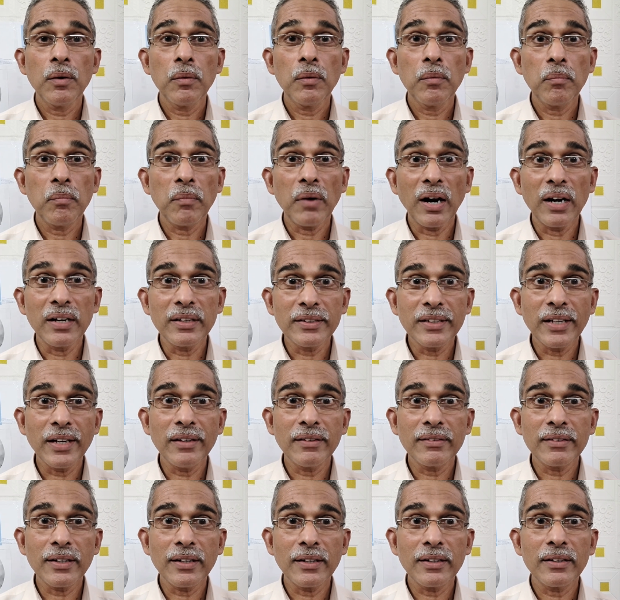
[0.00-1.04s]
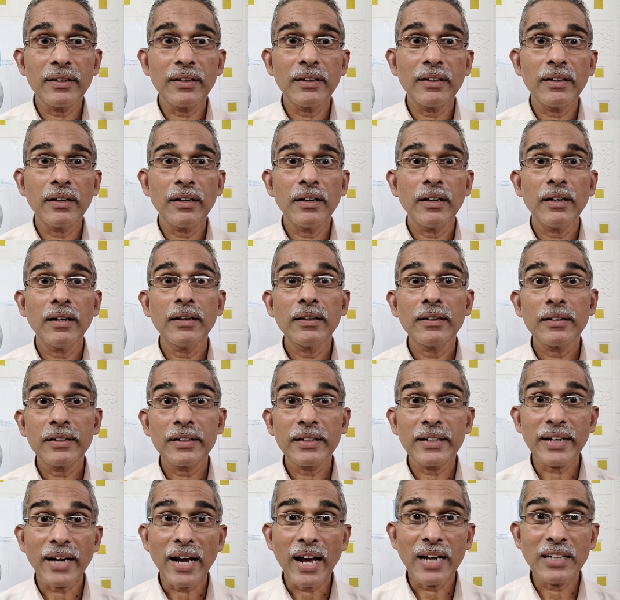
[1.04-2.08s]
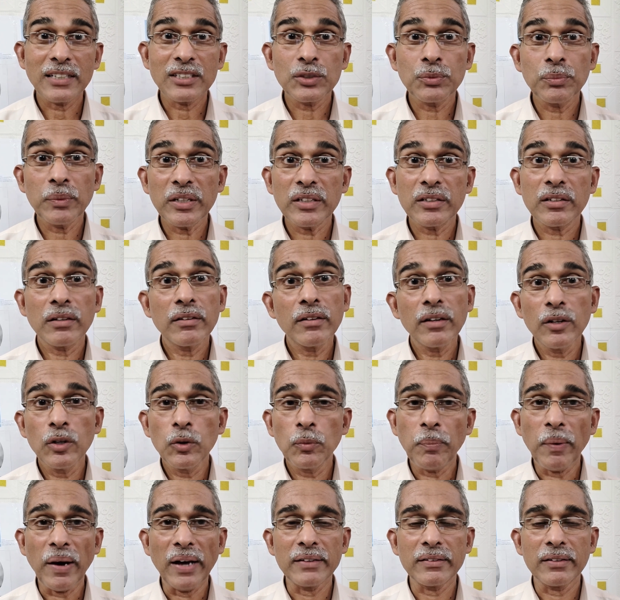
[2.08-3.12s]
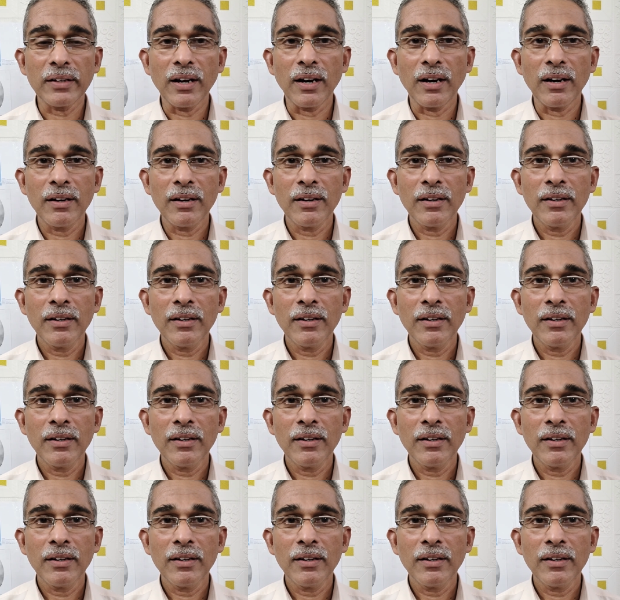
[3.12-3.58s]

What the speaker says: multi-turn transmit loop antenna.